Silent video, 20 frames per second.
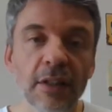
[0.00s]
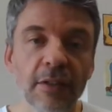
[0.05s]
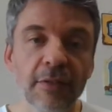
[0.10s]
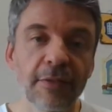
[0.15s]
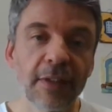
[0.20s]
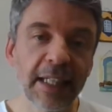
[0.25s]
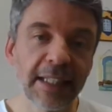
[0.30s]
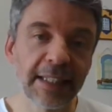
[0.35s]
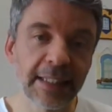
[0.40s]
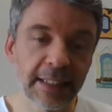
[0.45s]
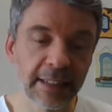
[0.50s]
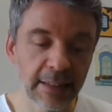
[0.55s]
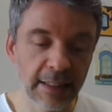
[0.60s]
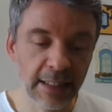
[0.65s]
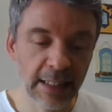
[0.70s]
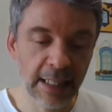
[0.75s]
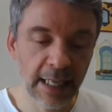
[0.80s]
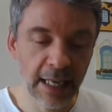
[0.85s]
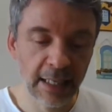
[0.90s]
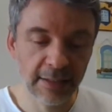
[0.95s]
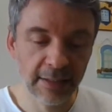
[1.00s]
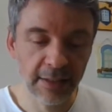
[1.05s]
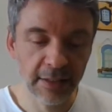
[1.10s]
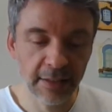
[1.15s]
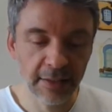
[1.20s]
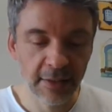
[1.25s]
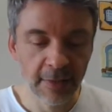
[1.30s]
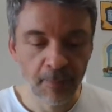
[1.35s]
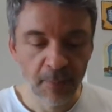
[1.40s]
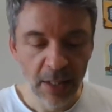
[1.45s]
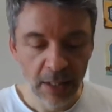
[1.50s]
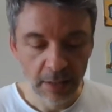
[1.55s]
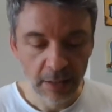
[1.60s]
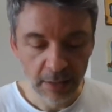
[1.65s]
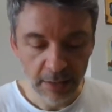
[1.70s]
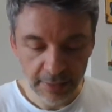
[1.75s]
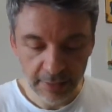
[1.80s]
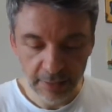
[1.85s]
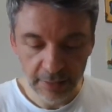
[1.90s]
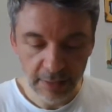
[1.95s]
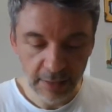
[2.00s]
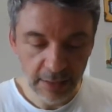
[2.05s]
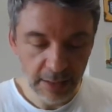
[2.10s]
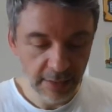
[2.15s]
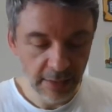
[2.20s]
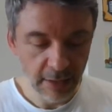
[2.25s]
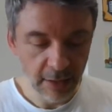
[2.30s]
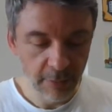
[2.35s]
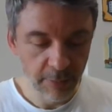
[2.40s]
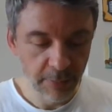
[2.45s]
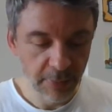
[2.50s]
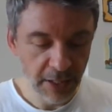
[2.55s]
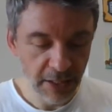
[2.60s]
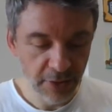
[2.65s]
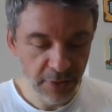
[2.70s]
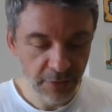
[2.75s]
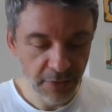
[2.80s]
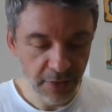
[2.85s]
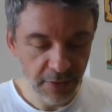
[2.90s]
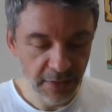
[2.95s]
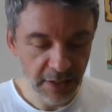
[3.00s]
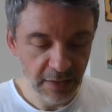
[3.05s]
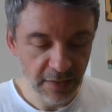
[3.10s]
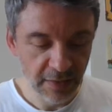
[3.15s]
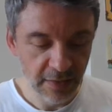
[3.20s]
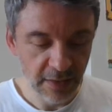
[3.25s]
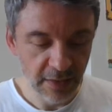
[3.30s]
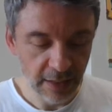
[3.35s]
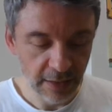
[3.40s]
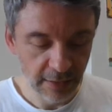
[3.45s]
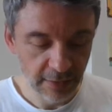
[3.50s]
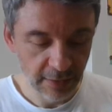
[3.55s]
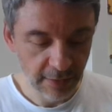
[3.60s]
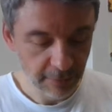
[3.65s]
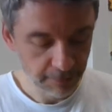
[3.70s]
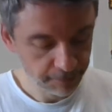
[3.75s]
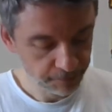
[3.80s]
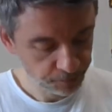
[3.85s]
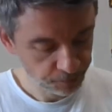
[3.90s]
fighting the Nazis. Listen to this on page 56.